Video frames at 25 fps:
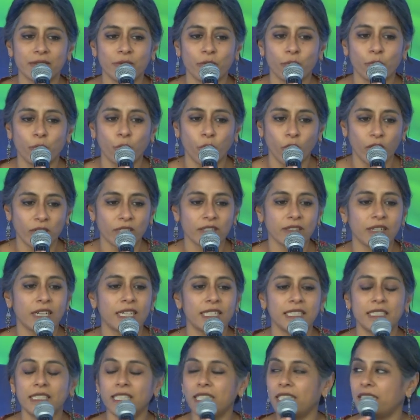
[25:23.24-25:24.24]
what
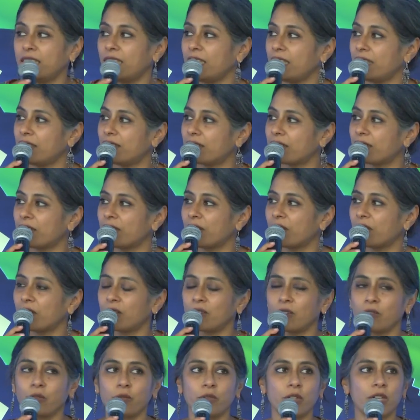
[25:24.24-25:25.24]
I need
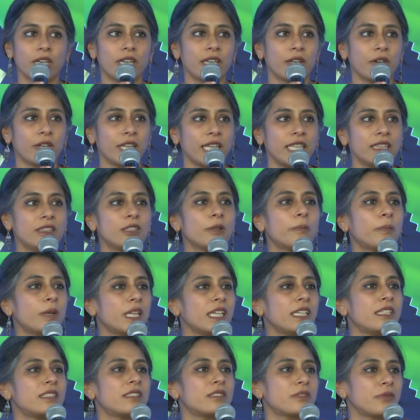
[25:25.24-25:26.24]
uh, in the
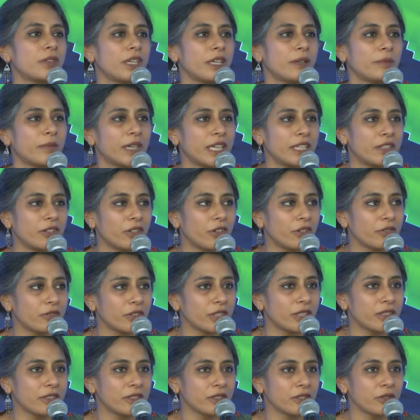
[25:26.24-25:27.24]
place where my
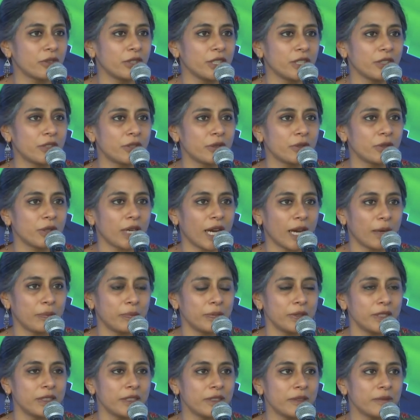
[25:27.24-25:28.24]
novel is going to
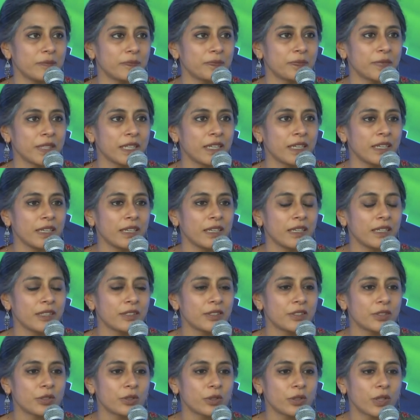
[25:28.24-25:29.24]
happen.
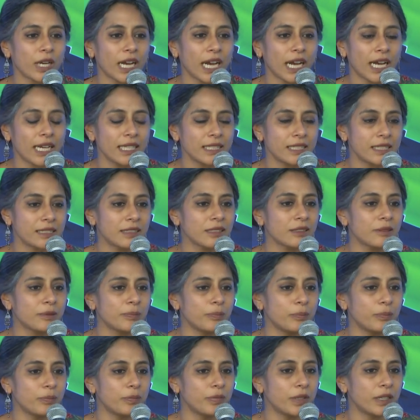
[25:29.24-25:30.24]
So as the
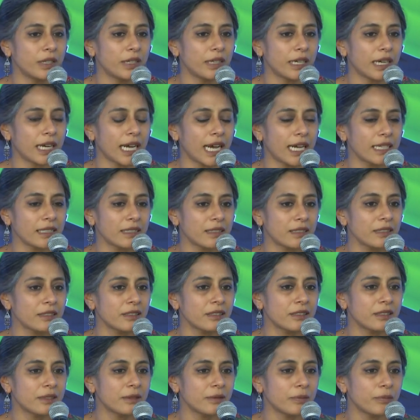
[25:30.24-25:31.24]
uh, as
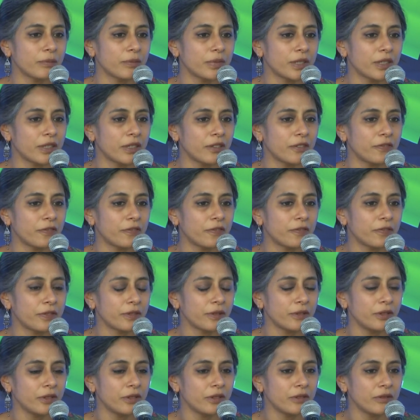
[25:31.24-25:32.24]
the uh,
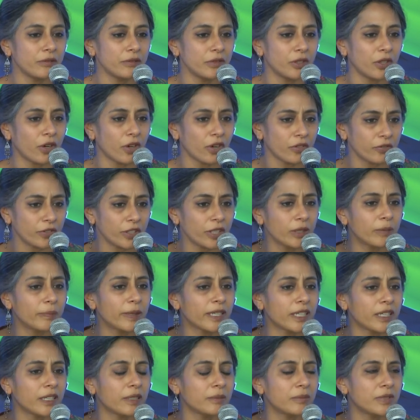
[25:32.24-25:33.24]
novel
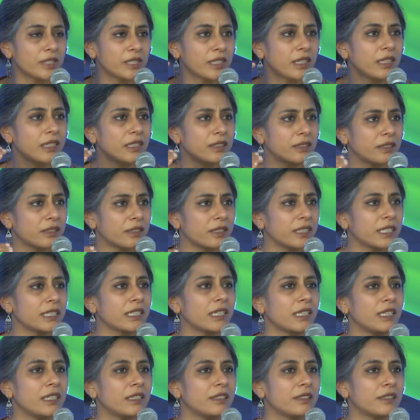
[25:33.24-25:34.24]
becomes clearer and
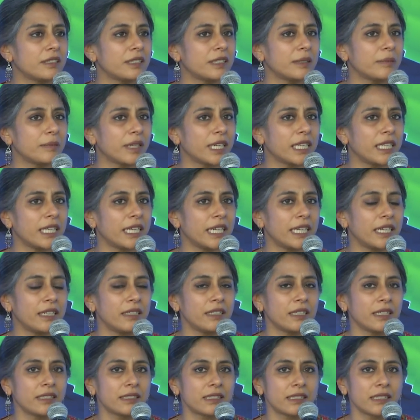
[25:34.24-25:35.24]
clearer in my head,
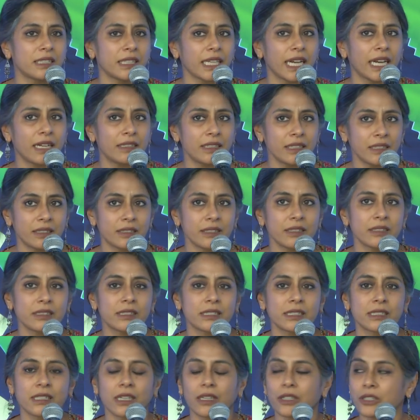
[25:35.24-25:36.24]
as the characters
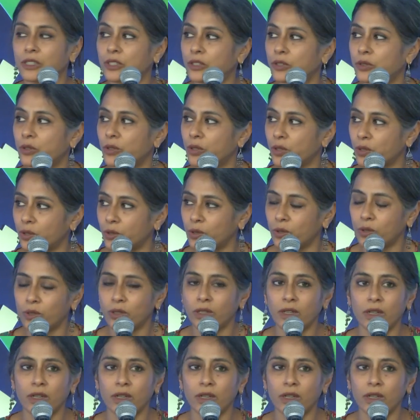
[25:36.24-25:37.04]
start to grow,